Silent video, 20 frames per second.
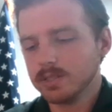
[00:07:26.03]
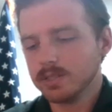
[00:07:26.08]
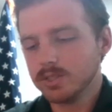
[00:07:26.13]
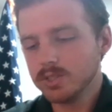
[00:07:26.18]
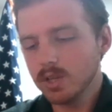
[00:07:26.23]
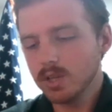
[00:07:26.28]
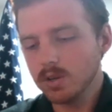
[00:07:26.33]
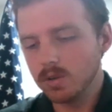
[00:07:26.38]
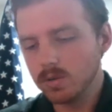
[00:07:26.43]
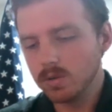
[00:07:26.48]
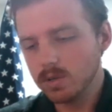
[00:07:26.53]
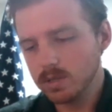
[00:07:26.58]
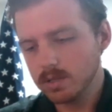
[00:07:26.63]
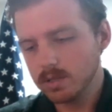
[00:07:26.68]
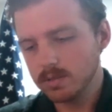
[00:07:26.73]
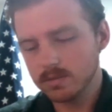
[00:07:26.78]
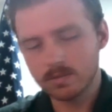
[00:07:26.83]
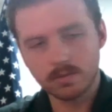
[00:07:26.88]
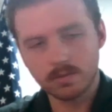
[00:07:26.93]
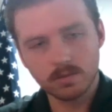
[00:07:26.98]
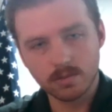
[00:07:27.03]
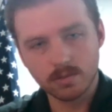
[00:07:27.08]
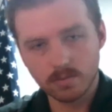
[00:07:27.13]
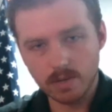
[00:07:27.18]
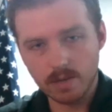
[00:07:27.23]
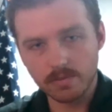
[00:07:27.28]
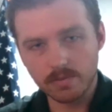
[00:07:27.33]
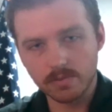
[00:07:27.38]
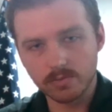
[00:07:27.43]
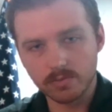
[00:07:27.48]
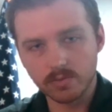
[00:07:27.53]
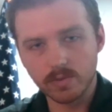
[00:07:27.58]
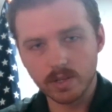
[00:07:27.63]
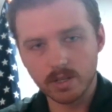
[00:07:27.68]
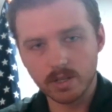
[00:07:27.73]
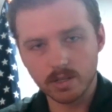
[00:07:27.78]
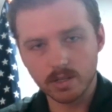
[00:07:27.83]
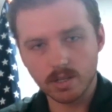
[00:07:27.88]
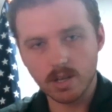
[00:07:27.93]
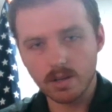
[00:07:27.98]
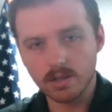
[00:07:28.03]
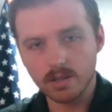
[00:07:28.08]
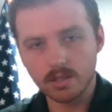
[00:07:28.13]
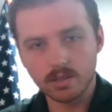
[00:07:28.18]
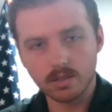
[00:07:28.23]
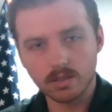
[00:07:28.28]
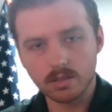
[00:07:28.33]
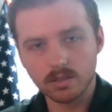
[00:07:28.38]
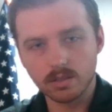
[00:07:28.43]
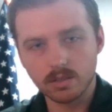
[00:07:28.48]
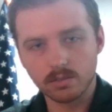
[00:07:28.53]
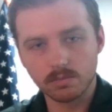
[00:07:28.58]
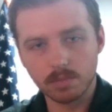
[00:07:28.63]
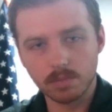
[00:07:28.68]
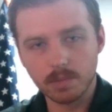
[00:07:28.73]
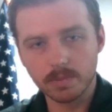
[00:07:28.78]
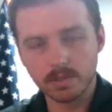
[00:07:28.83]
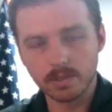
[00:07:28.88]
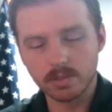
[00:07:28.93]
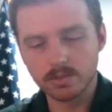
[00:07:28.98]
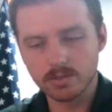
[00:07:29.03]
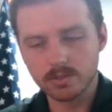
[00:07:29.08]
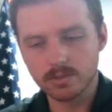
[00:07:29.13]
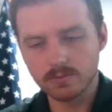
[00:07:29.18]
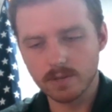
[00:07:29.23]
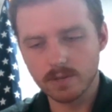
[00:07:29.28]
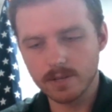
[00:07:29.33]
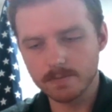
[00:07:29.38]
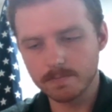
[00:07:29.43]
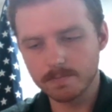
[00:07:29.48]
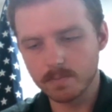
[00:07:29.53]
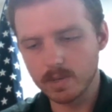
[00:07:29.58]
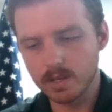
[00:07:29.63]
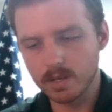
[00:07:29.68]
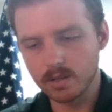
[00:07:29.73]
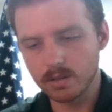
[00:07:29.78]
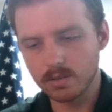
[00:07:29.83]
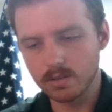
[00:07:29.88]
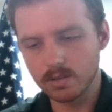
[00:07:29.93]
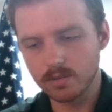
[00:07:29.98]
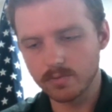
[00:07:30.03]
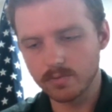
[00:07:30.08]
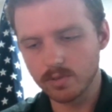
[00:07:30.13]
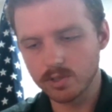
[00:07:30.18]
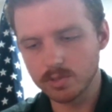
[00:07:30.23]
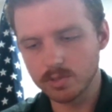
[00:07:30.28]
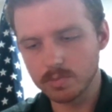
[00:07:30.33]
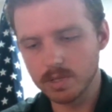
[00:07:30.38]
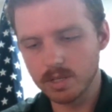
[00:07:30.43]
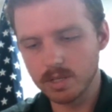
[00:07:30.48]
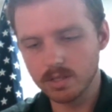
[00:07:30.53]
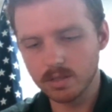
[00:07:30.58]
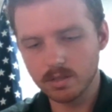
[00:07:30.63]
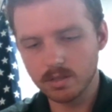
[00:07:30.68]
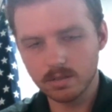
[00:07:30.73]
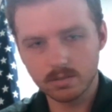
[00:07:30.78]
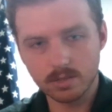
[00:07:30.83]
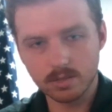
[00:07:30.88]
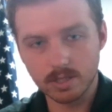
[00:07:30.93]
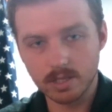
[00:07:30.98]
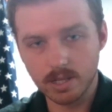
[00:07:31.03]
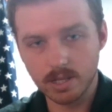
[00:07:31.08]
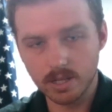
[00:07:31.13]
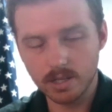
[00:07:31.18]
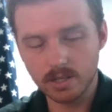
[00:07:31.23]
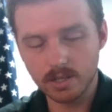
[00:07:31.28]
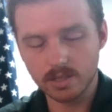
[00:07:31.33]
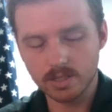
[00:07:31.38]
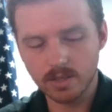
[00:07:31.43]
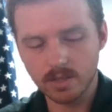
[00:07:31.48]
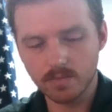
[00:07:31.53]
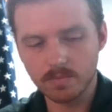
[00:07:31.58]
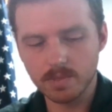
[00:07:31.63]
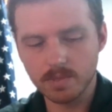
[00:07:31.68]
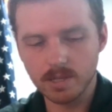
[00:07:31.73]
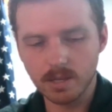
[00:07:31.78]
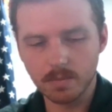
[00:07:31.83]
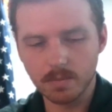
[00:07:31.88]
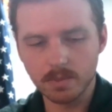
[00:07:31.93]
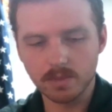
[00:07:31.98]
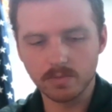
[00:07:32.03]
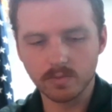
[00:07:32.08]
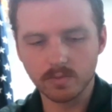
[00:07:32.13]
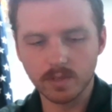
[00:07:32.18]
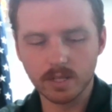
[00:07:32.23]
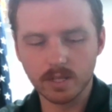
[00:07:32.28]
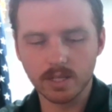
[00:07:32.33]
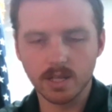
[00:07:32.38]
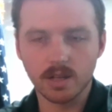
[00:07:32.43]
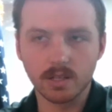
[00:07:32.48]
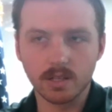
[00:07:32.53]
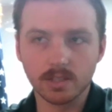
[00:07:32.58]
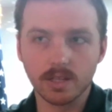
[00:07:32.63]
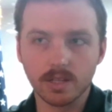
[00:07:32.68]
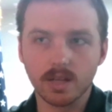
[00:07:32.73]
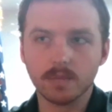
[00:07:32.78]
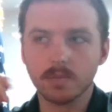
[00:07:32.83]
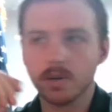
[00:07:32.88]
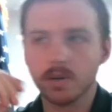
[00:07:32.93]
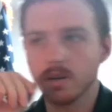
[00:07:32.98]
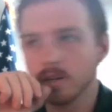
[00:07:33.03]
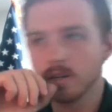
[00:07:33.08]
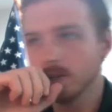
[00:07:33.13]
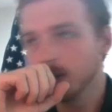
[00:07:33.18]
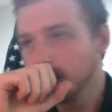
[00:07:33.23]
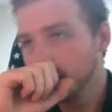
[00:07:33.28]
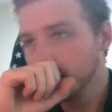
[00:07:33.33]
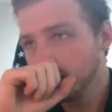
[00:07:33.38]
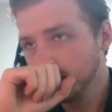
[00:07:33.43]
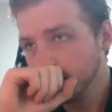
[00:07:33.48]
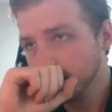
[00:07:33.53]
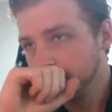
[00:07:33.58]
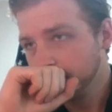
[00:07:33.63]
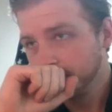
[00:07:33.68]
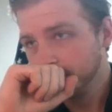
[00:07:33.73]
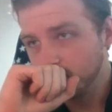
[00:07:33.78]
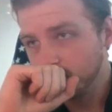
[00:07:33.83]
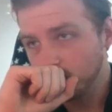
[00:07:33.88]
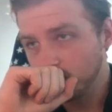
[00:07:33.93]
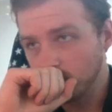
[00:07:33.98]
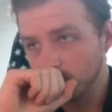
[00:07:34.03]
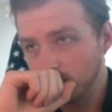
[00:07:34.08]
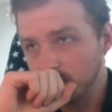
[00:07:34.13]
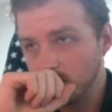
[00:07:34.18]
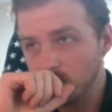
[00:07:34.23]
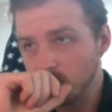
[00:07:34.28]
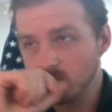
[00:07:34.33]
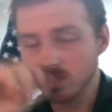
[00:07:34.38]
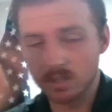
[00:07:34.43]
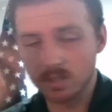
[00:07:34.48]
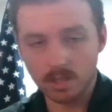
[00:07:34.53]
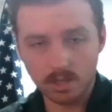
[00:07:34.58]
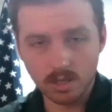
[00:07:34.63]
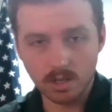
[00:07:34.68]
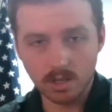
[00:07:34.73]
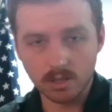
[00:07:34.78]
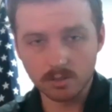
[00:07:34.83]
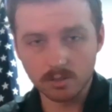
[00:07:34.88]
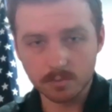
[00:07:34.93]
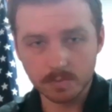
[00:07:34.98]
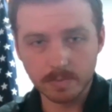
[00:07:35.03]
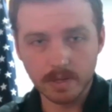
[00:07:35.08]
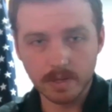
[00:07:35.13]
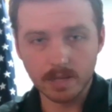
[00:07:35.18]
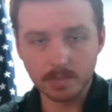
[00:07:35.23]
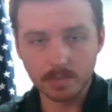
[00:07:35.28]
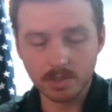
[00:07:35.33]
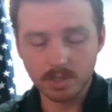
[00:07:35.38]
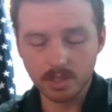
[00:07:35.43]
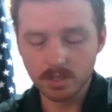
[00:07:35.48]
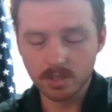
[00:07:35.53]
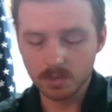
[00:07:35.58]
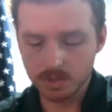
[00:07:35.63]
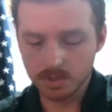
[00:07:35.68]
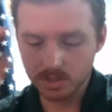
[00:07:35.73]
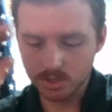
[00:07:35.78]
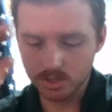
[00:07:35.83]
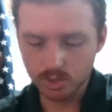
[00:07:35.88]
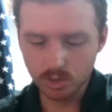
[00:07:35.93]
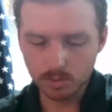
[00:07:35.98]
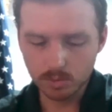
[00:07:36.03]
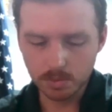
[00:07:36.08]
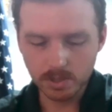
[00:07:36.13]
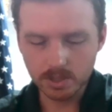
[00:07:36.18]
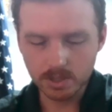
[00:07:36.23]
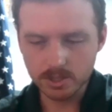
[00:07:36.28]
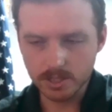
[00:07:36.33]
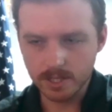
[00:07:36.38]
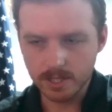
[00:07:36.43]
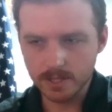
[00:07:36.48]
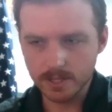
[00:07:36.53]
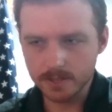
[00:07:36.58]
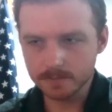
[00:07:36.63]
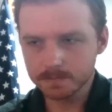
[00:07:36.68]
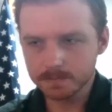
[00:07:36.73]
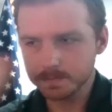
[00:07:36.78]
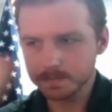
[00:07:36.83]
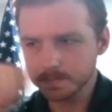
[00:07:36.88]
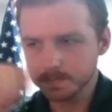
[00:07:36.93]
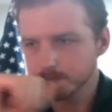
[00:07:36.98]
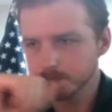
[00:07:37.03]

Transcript: So we have the Fluvanna County Young Republicans, right? We had our first meeting tonight at 7 p.m. at the Fluvanna County Library. We're going to be hosting Congressman Bob Good, which is super exciting.